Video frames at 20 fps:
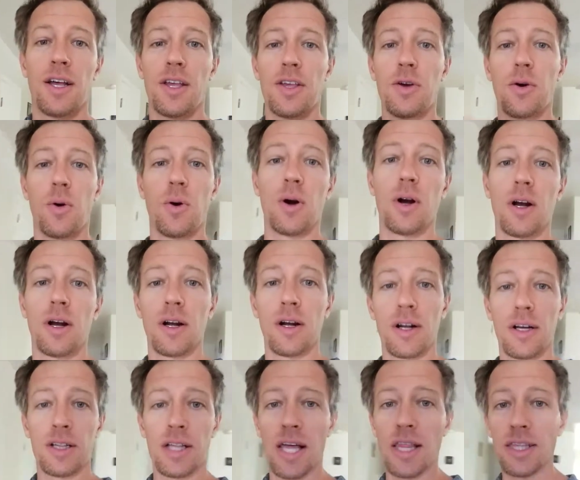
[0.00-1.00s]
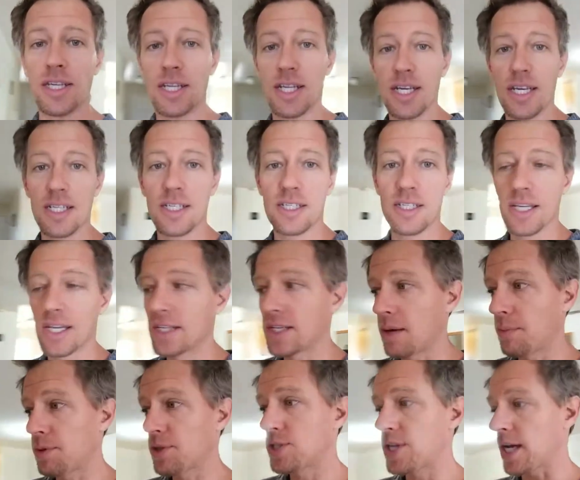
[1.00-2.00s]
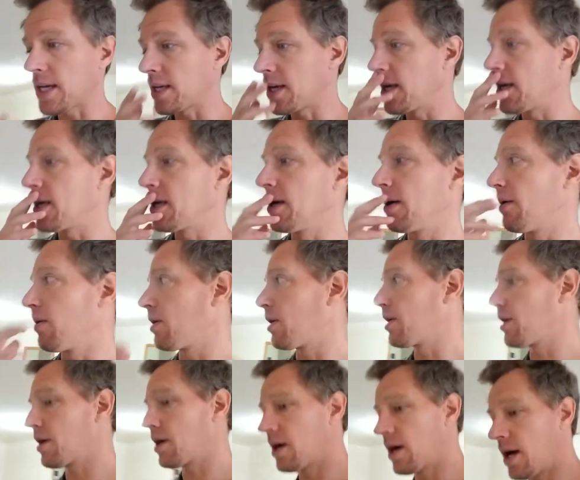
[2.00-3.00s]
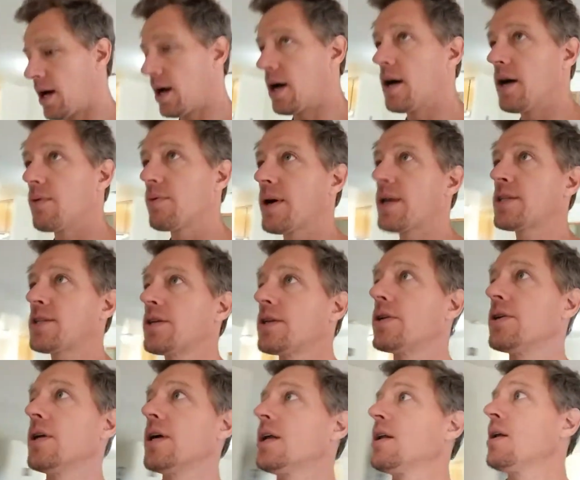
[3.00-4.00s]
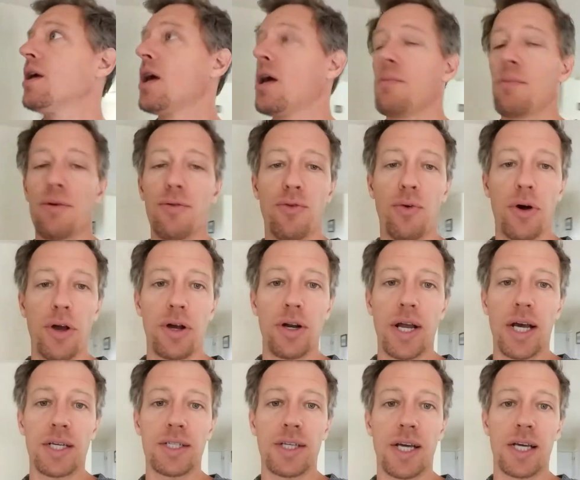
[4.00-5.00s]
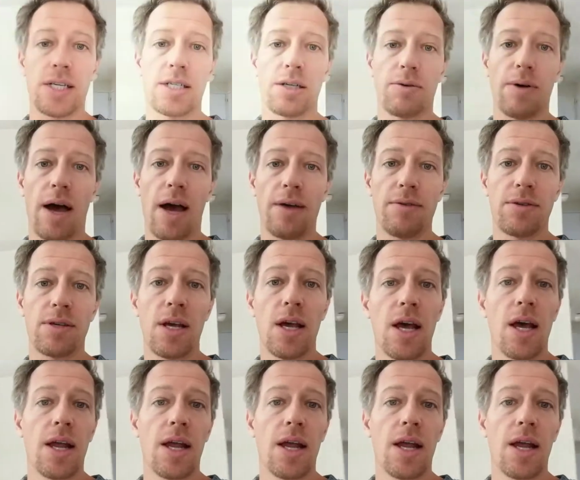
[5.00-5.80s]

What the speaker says: your cleanliness and double checking your rental unit before your next guest arrives.